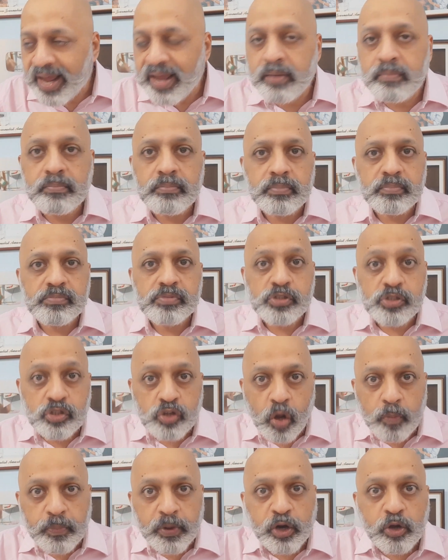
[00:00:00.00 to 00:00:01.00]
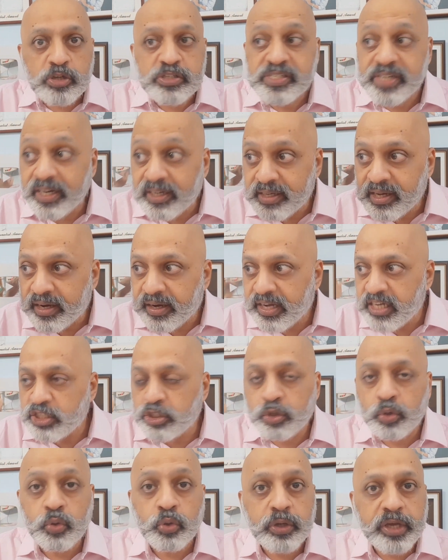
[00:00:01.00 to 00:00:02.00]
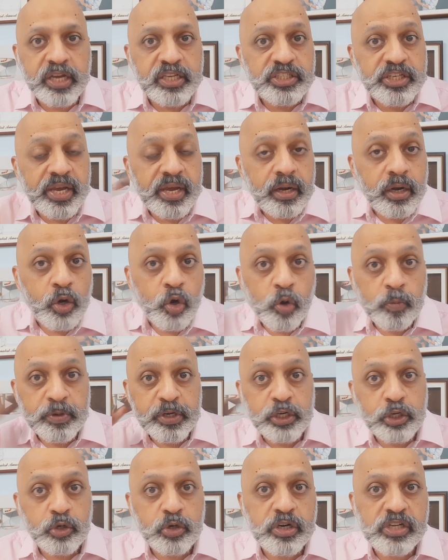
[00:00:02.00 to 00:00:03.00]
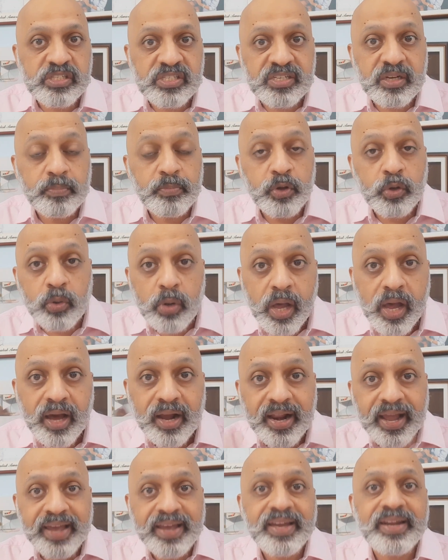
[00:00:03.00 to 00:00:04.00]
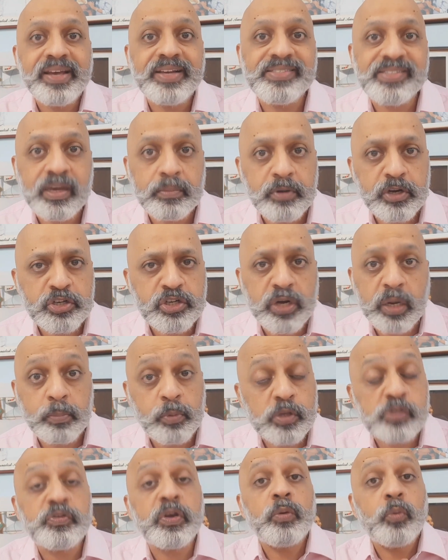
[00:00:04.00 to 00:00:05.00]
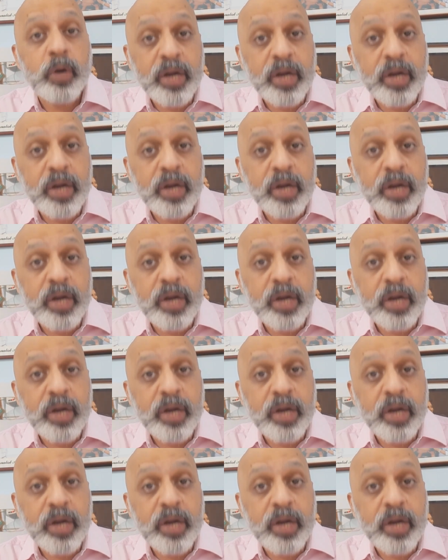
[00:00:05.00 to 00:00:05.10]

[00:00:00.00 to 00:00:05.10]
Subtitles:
Time stopper ko set karke shuru kijiye, nobody to disturb you, like an examination atmosphere.